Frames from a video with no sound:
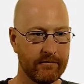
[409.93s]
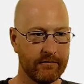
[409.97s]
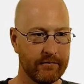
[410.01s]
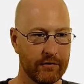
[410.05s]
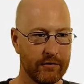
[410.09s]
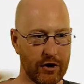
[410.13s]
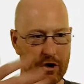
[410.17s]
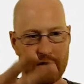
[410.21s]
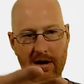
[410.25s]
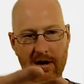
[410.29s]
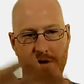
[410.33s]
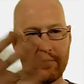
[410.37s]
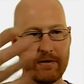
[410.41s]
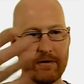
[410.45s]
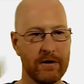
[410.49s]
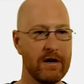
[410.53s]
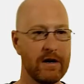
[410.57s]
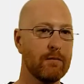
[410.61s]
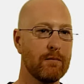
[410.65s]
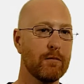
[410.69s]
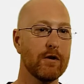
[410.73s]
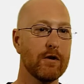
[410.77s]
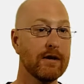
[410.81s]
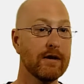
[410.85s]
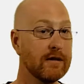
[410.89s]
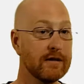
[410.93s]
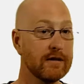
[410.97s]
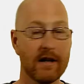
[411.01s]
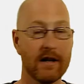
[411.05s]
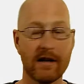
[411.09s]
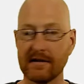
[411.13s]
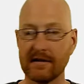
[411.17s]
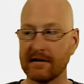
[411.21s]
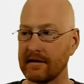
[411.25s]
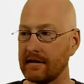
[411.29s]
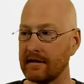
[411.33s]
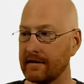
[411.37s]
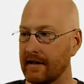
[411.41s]
Sure enough, your number is
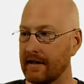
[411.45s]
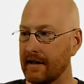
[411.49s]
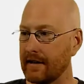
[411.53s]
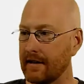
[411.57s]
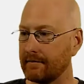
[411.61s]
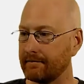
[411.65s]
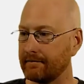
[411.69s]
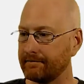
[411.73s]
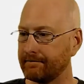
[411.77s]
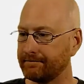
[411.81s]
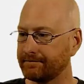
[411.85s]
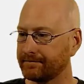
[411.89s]
less than 10.